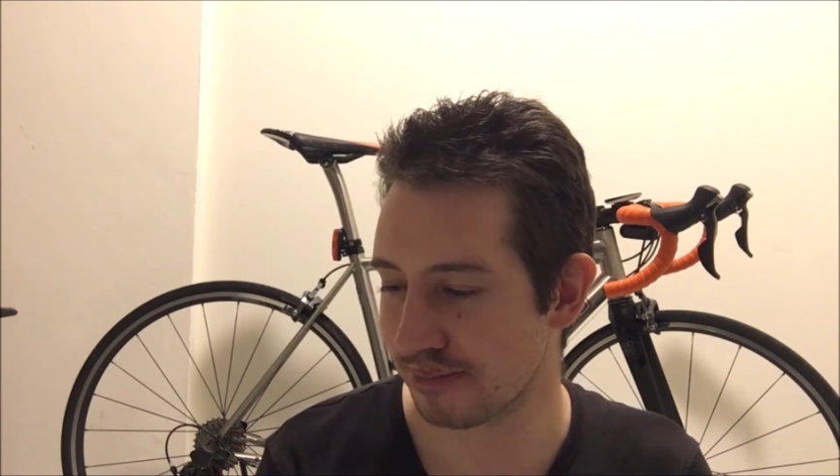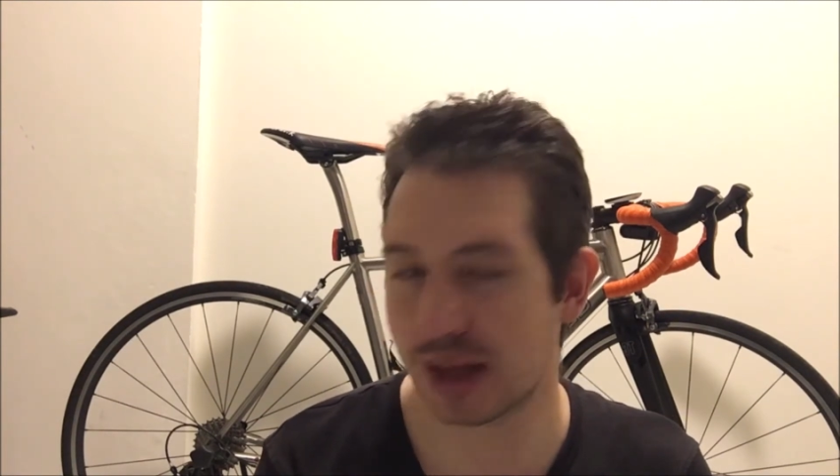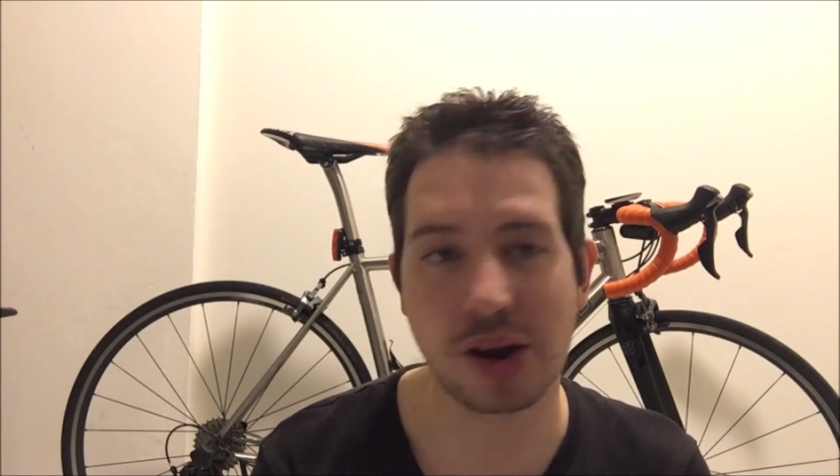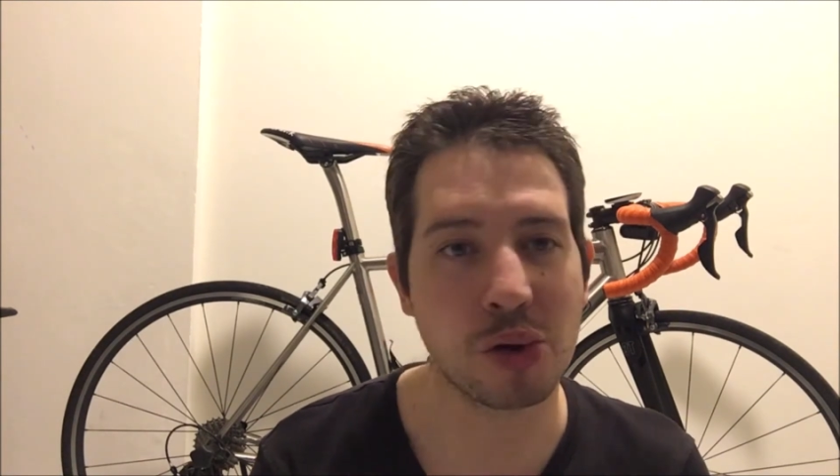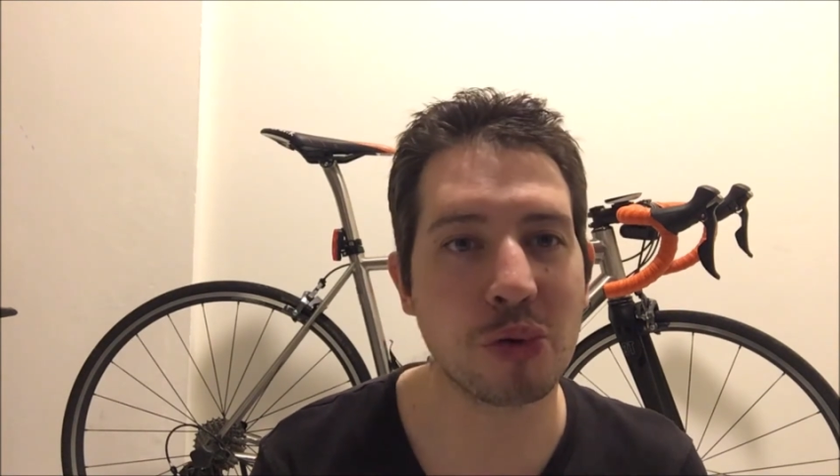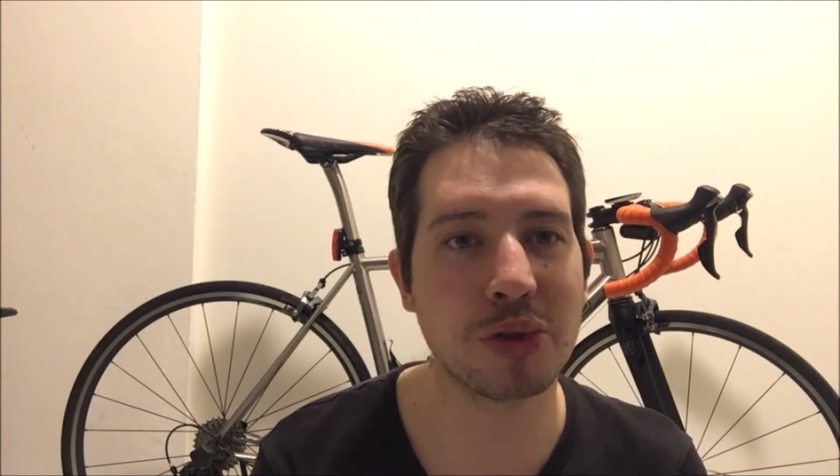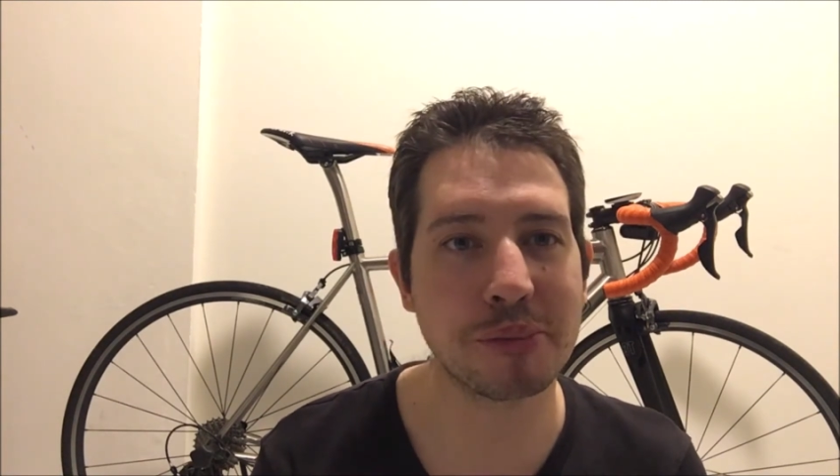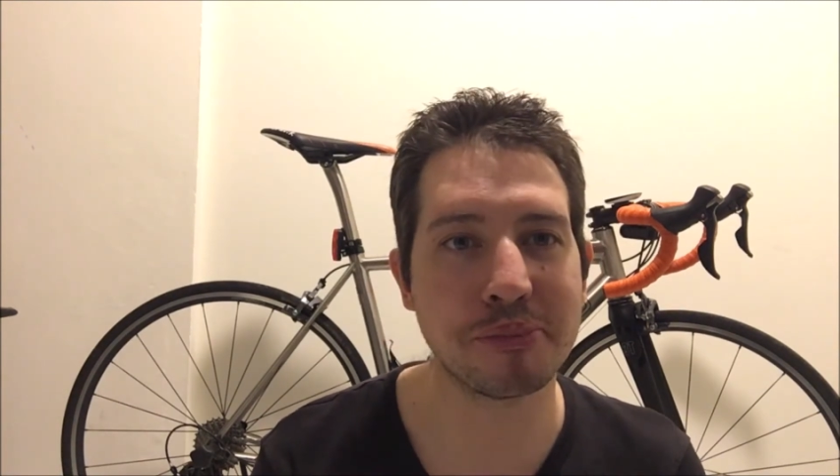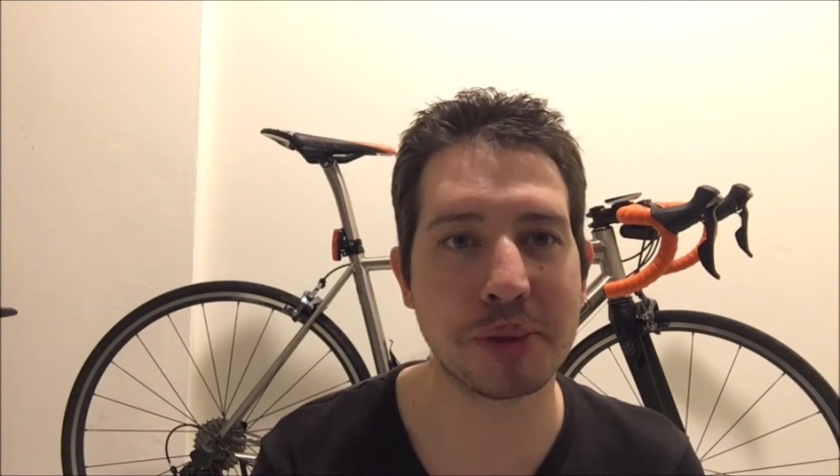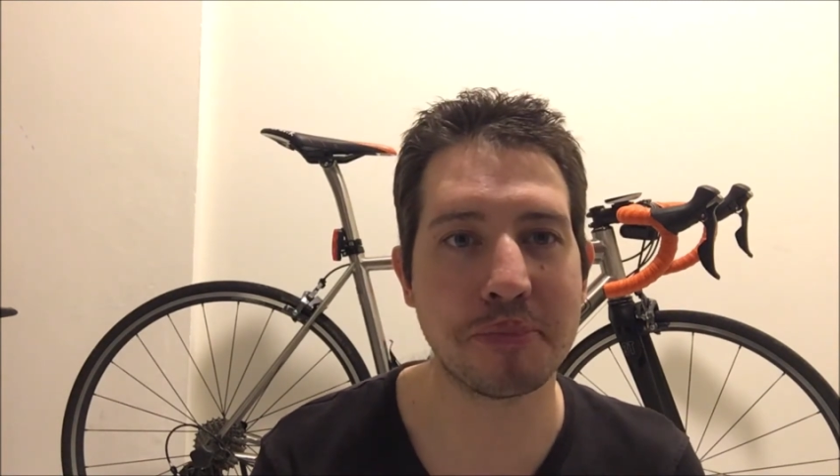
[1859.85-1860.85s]
you know, all the
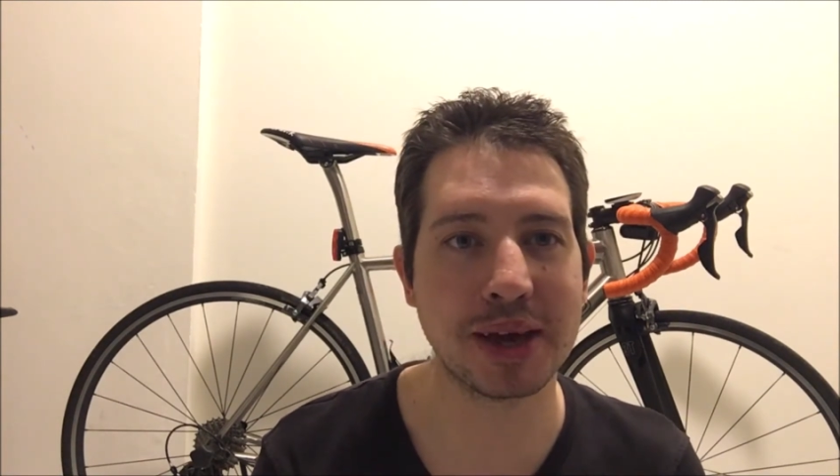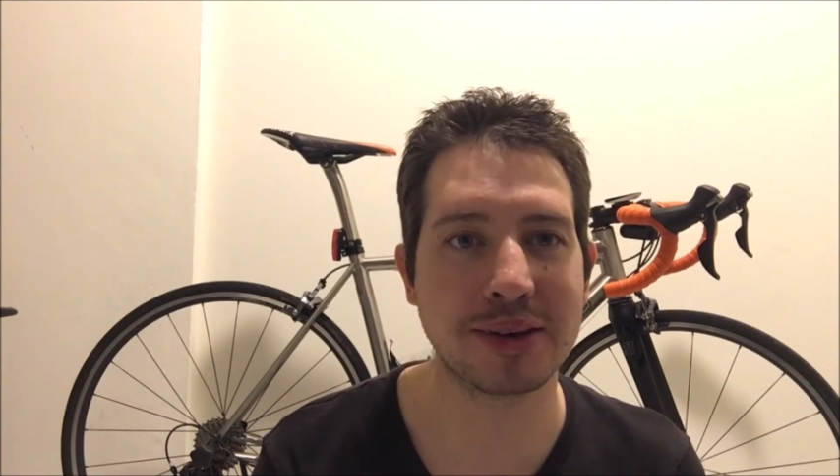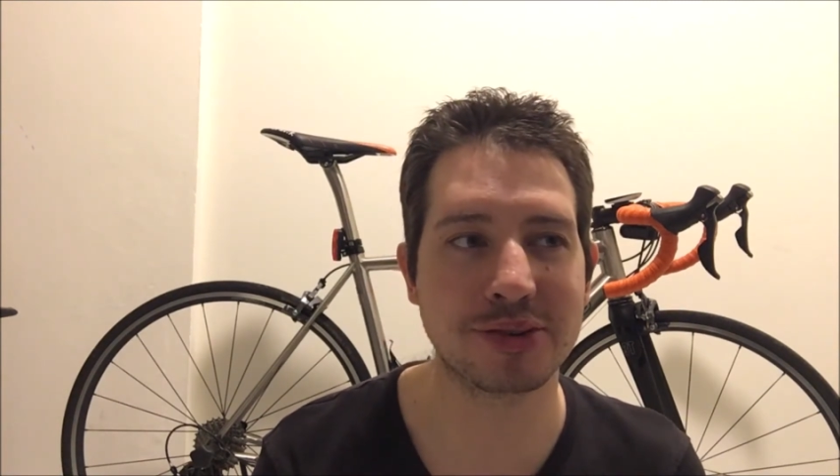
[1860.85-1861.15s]
big